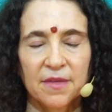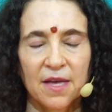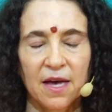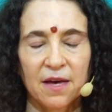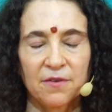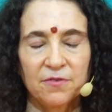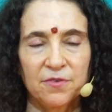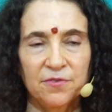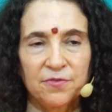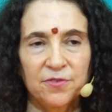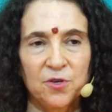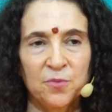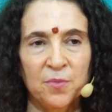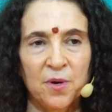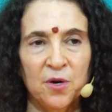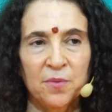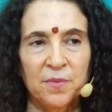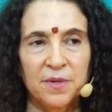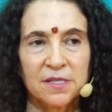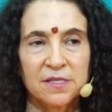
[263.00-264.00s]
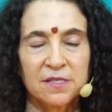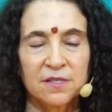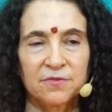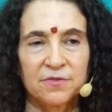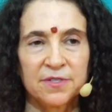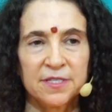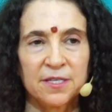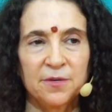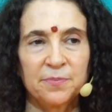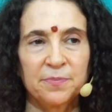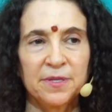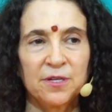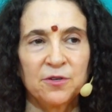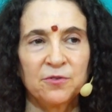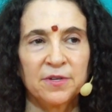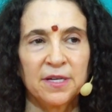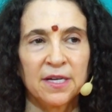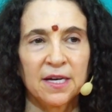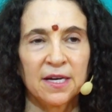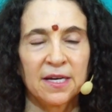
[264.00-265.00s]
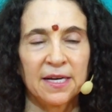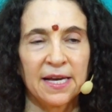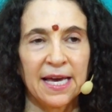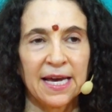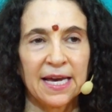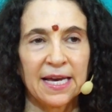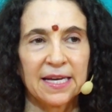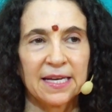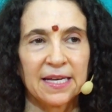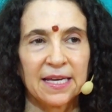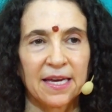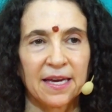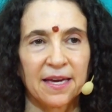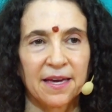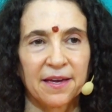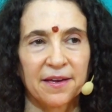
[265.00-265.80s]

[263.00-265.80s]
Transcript: Have a few moments of deeply reconnecting.